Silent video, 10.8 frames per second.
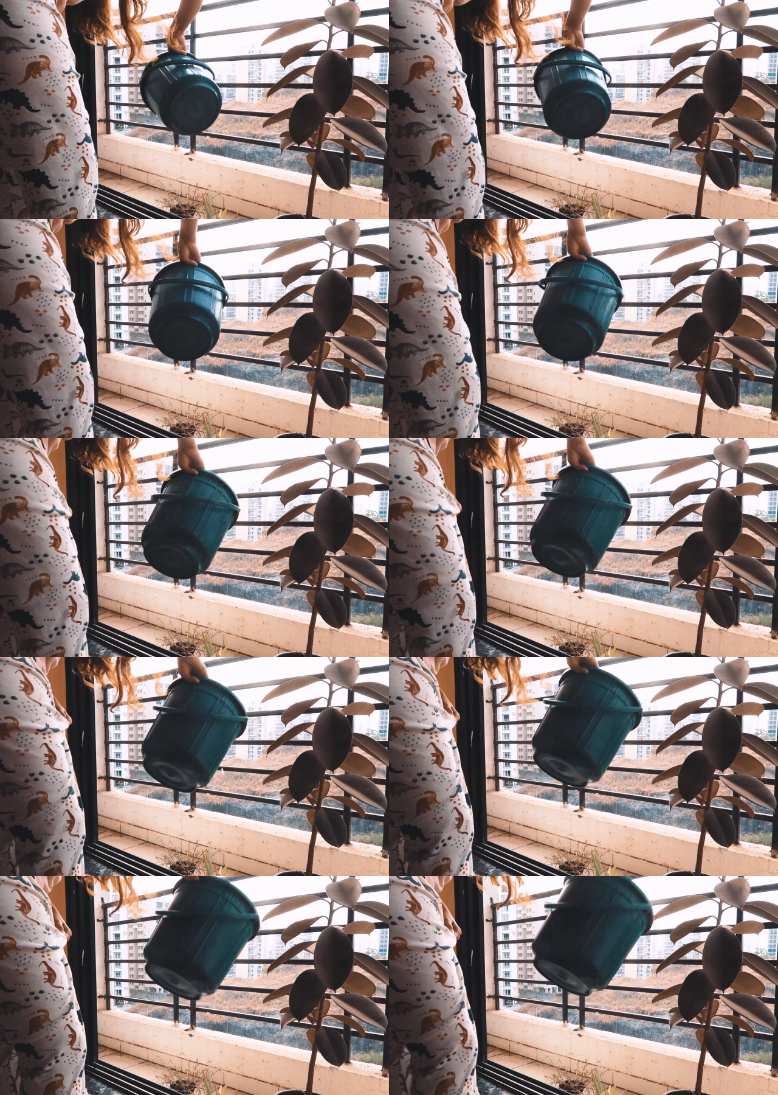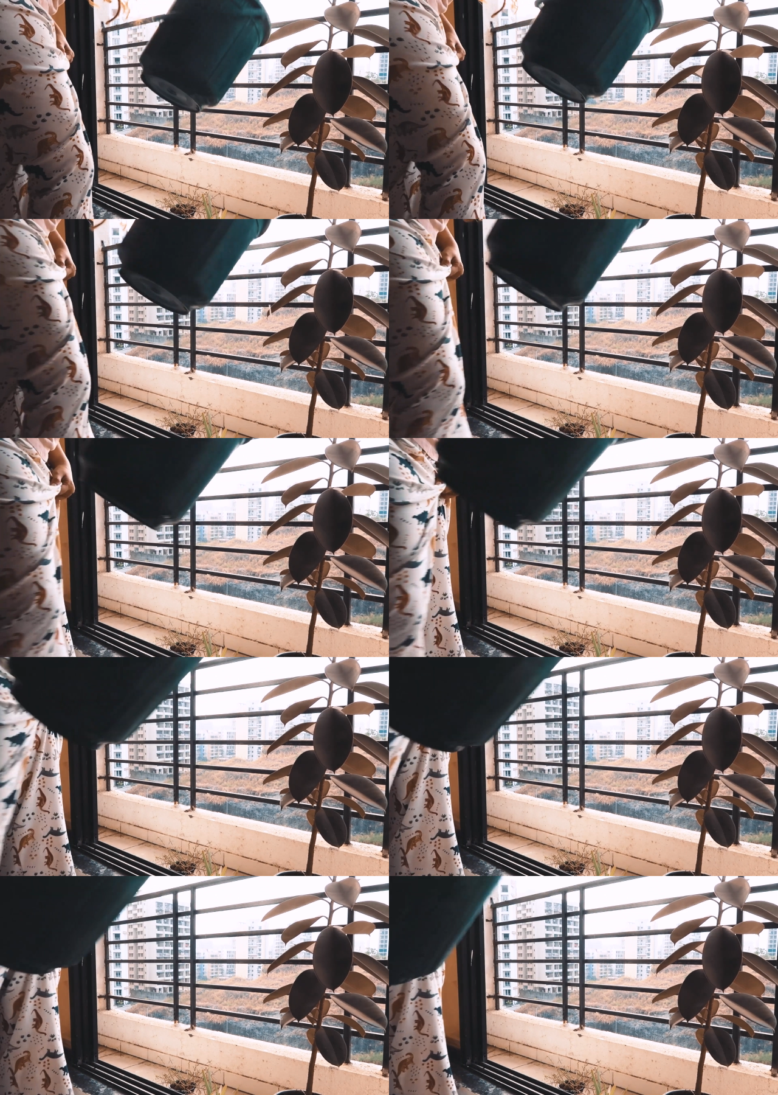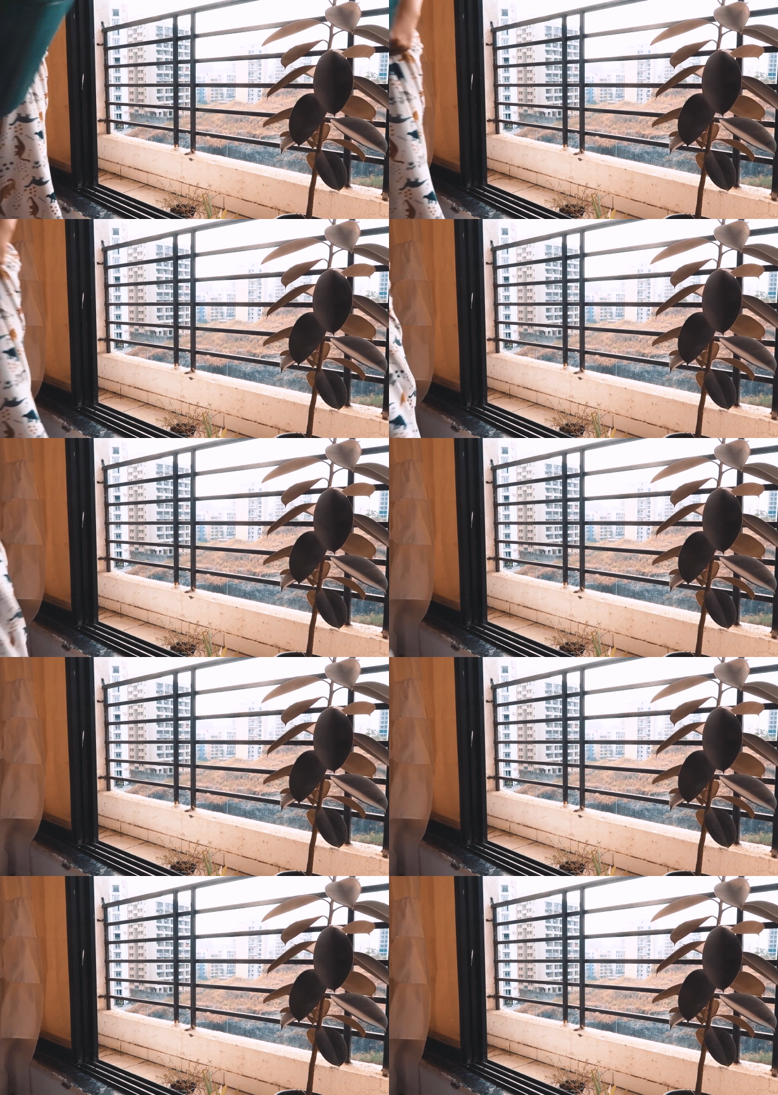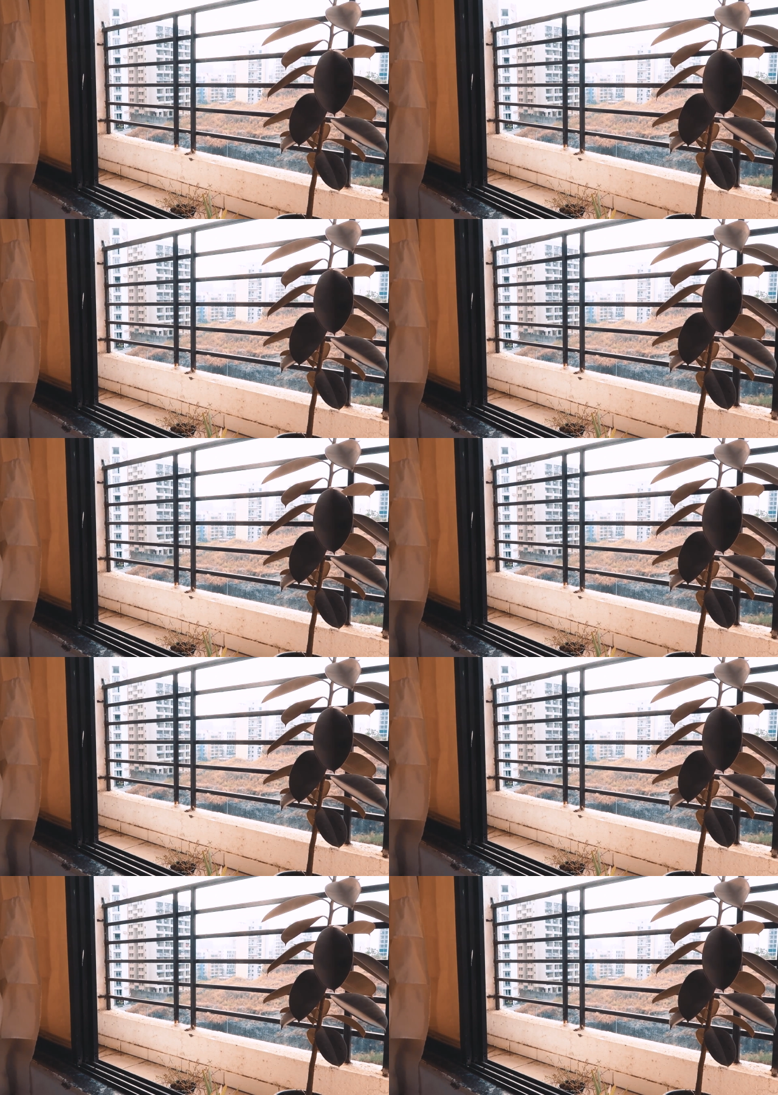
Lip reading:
Nobody's mouth can be seen.